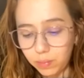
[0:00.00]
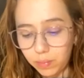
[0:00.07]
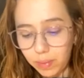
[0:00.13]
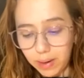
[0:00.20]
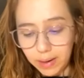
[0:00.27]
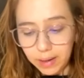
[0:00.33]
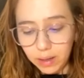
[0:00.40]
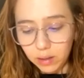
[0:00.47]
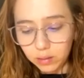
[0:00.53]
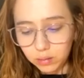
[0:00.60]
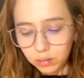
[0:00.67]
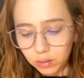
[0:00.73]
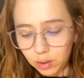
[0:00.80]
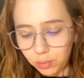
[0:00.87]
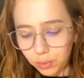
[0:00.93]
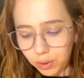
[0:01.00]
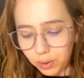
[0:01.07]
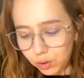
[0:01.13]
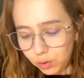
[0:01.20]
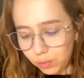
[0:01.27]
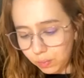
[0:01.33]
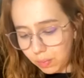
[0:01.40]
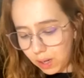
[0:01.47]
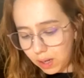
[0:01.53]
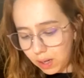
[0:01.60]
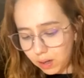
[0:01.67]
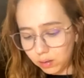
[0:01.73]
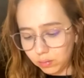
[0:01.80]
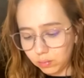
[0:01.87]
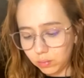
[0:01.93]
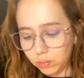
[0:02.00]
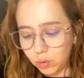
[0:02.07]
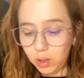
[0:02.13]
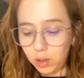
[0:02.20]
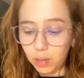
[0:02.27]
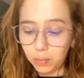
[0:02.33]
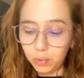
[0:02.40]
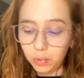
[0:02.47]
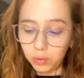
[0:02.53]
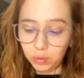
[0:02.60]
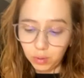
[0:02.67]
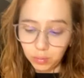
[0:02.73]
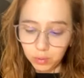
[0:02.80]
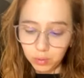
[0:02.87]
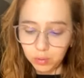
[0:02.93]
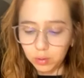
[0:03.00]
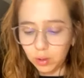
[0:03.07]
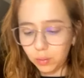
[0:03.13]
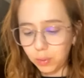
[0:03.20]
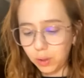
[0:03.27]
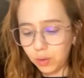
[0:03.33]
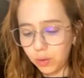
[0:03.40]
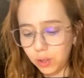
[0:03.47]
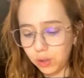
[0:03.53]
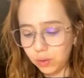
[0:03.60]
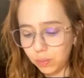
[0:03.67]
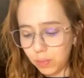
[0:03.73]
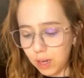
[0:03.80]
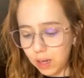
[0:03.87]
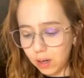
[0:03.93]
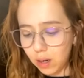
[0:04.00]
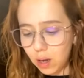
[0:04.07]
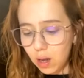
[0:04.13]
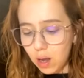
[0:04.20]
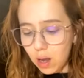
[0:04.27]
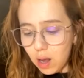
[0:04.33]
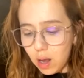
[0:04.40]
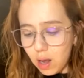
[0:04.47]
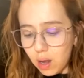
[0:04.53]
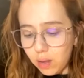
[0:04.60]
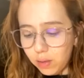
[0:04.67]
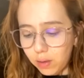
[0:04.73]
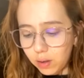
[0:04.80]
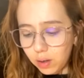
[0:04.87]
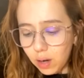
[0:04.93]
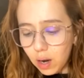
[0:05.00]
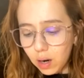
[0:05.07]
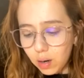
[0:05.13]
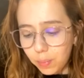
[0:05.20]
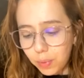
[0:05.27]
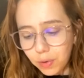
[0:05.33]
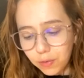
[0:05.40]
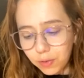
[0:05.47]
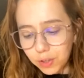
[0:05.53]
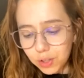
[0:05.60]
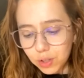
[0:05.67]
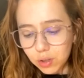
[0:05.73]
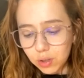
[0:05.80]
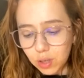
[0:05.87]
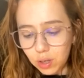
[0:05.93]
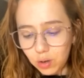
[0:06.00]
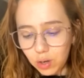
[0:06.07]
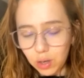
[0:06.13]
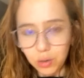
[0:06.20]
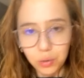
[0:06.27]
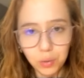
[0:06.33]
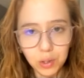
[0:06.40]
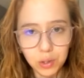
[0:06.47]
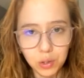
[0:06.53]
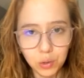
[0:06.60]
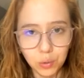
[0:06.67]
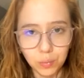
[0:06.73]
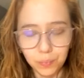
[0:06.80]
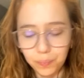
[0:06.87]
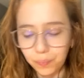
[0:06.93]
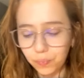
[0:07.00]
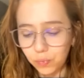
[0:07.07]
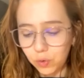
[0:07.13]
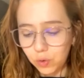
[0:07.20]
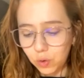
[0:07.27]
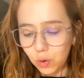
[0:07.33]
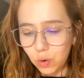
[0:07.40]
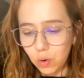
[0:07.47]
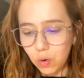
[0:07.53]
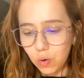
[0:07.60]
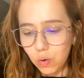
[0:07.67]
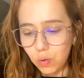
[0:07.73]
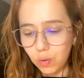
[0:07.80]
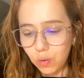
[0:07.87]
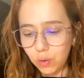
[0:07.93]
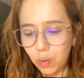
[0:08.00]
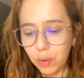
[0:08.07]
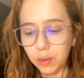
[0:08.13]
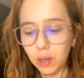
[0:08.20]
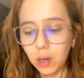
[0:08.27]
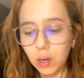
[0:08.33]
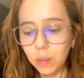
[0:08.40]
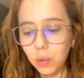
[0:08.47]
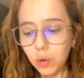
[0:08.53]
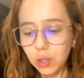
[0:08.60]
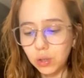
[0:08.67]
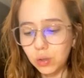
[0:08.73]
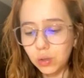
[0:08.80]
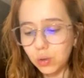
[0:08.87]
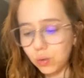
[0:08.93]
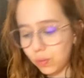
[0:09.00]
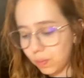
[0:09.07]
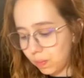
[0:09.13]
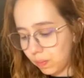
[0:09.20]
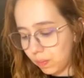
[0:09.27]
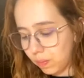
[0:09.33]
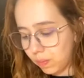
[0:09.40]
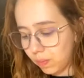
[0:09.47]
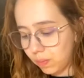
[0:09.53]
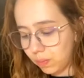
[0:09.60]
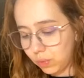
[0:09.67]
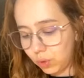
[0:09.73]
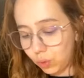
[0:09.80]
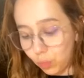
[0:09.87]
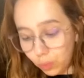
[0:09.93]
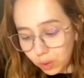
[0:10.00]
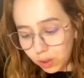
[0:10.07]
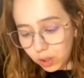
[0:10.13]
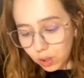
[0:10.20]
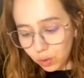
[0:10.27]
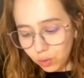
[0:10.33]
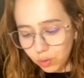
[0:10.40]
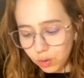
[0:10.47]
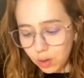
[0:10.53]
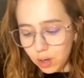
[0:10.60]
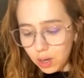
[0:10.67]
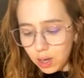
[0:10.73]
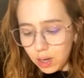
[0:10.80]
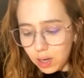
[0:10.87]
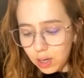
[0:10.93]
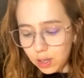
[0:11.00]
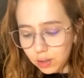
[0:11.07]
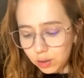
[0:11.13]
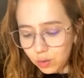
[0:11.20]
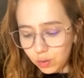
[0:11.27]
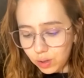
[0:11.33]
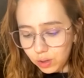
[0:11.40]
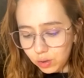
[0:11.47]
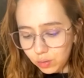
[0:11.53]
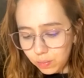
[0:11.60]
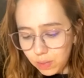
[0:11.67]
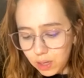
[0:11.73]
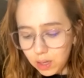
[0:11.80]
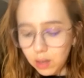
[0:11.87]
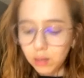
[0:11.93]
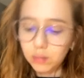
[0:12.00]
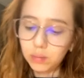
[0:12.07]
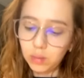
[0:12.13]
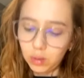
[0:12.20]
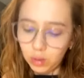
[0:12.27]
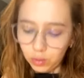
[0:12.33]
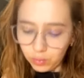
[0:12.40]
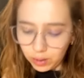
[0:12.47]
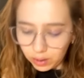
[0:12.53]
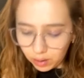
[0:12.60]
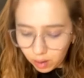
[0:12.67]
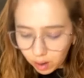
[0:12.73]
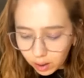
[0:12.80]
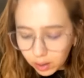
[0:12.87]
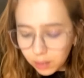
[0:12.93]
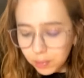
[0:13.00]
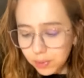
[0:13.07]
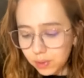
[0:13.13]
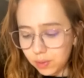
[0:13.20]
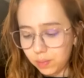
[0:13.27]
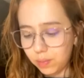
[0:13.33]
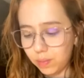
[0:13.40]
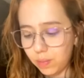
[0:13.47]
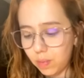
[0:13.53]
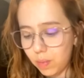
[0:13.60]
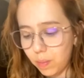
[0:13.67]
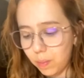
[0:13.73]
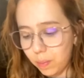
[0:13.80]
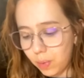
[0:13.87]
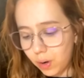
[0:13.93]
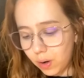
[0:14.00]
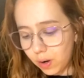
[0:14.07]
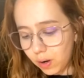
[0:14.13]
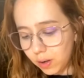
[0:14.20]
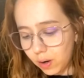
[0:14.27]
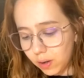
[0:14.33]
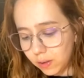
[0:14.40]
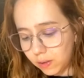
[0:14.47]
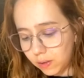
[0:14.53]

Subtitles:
pie that we're going to make, or the apple crumble that we're going to make, there are a couple of versions that you can do it too. So the one that I'm going to do with you, it's going to be low in carbs, but